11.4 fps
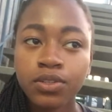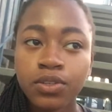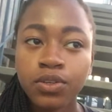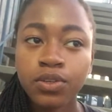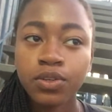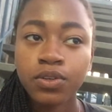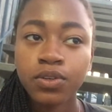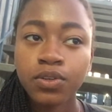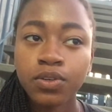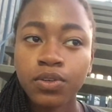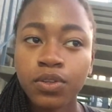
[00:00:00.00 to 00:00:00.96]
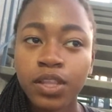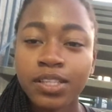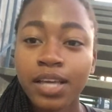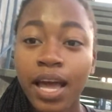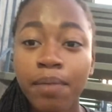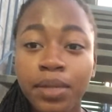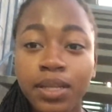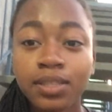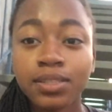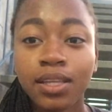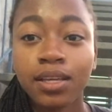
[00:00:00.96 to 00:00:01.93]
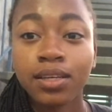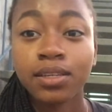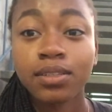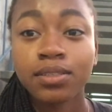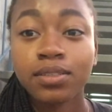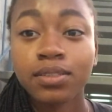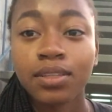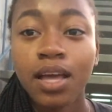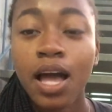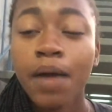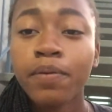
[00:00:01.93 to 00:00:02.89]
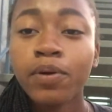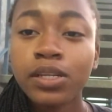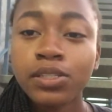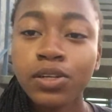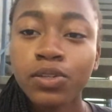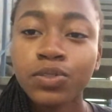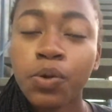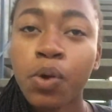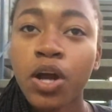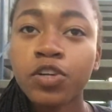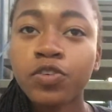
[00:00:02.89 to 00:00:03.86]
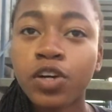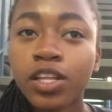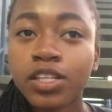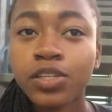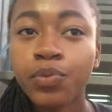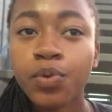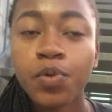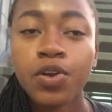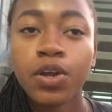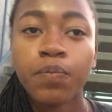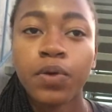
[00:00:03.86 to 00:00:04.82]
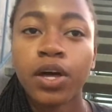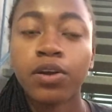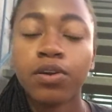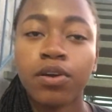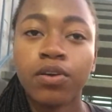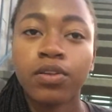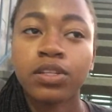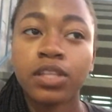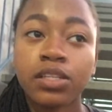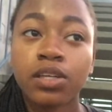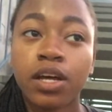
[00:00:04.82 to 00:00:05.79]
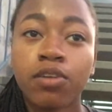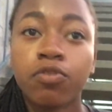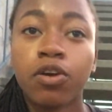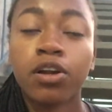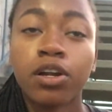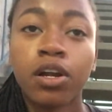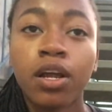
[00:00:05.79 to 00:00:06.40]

to the dam in East Lake. I've been wanting to go to a waterfall that's in Ramona, but I don't know. That's kind of far.